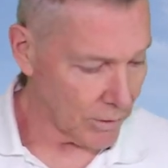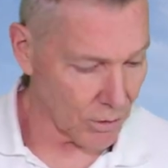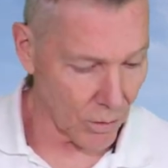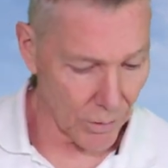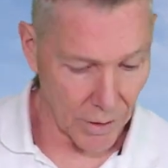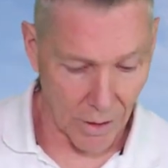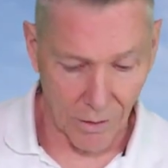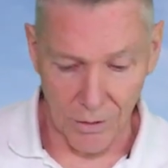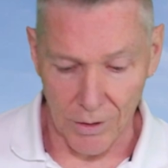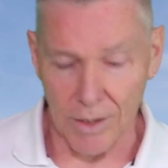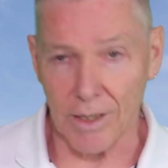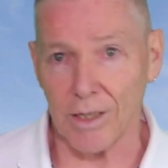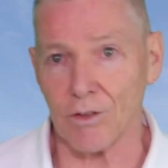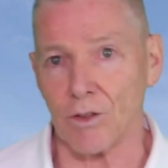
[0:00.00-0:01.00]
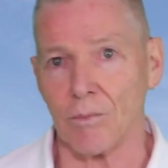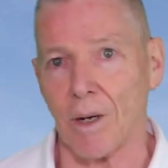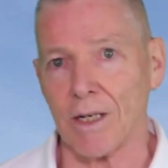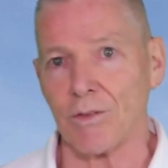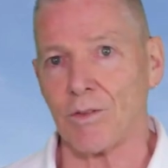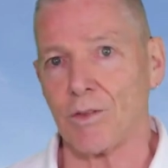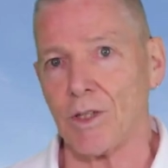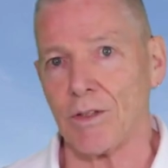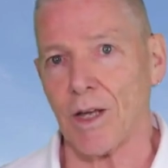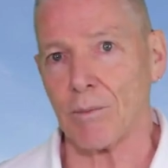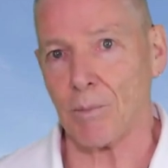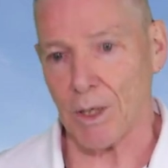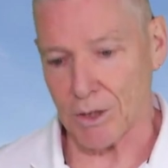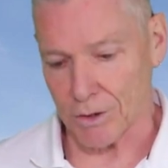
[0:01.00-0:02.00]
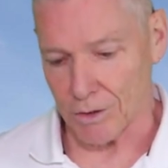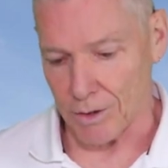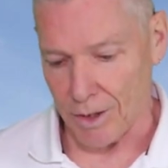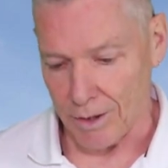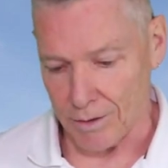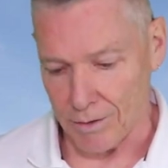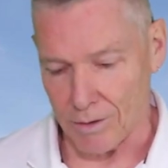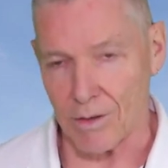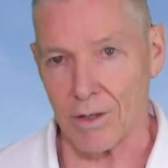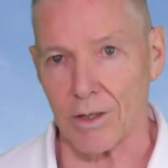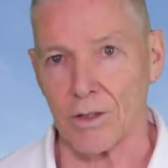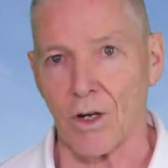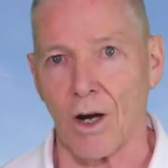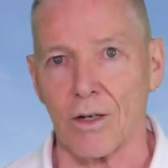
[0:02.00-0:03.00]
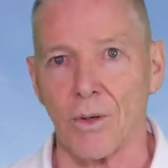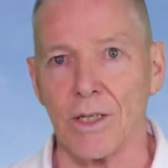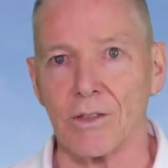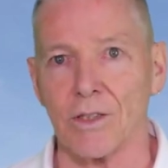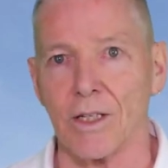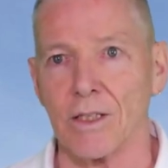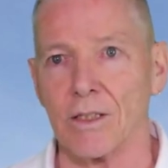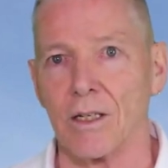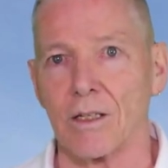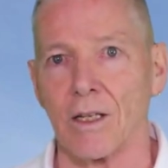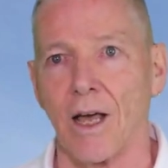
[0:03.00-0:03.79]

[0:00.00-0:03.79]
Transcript: So the other thing is, you might have seen that picture in the yacht racing